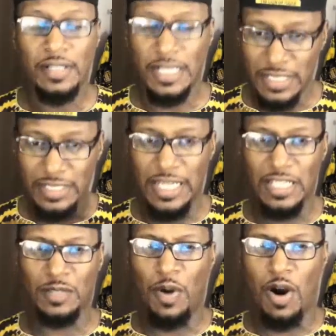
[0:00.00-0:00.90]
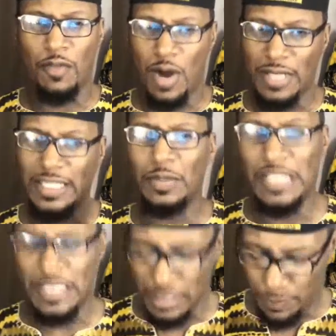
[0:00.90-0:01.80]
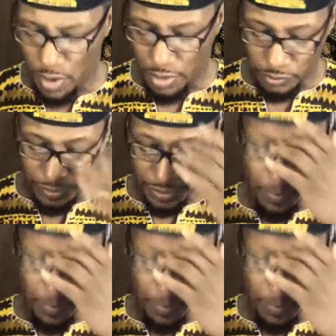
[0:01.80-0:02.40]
Let's just say this is Part 4. I think we just did Part 3.